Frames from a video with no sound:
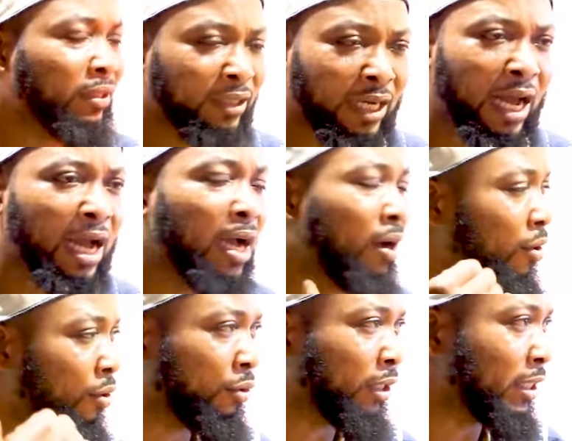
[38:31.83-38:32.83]
Na
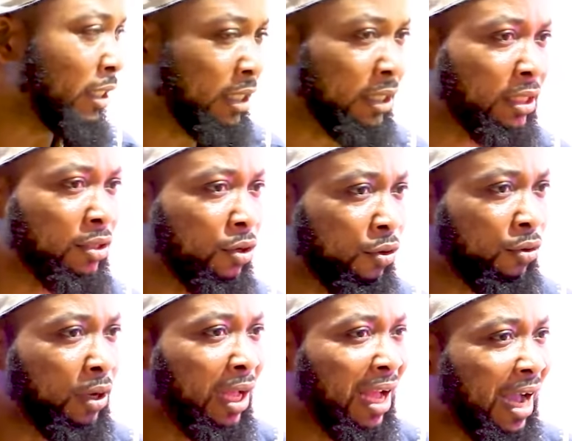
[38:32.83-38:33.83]
gidi. No,
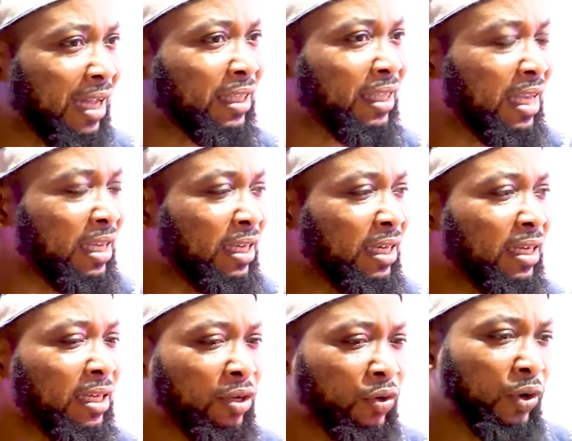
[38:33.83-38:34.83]
I
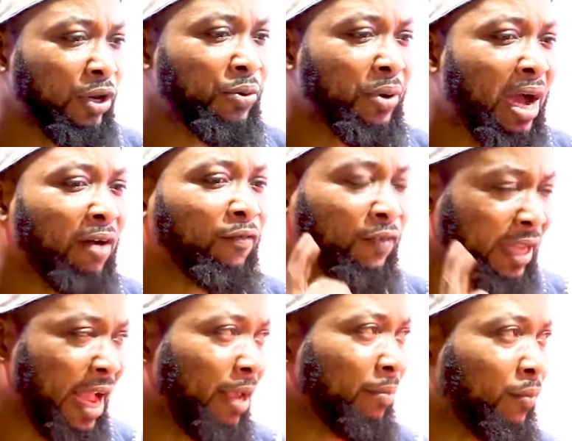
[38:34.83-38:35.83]
think when you have
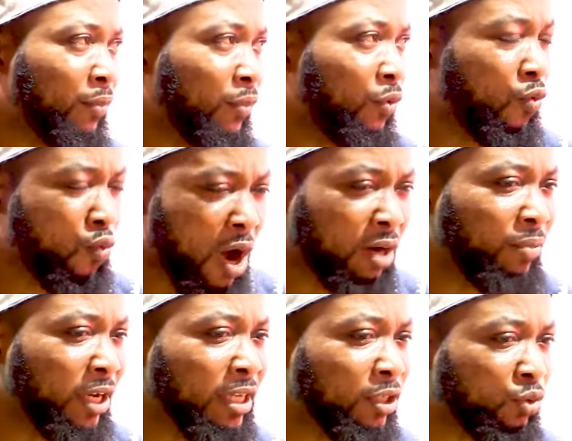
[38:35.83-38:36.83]
time, 1
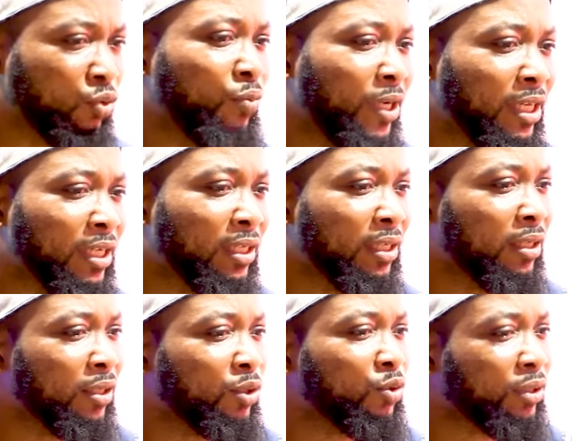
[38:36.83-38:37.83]
minute, 2 minutes,
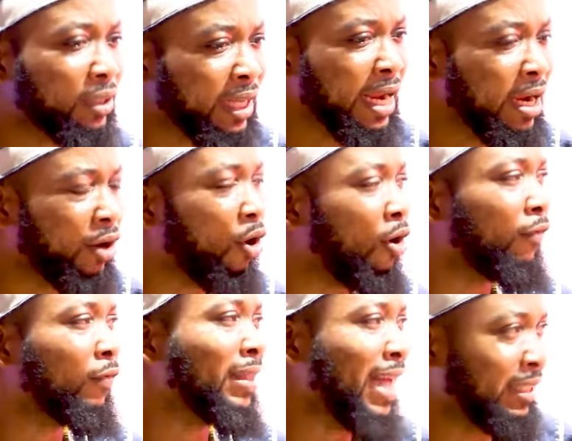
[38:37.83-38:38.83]
to think of
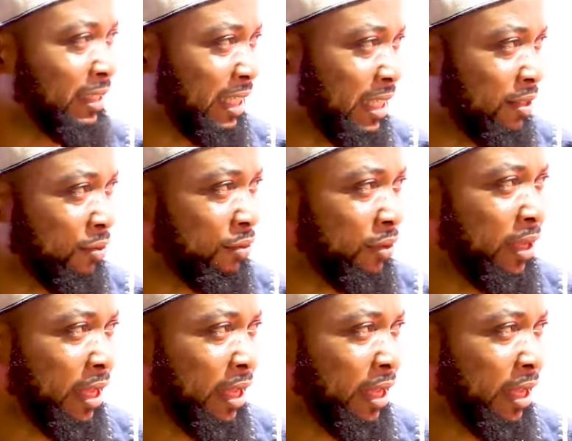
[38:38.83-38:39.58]
that thing,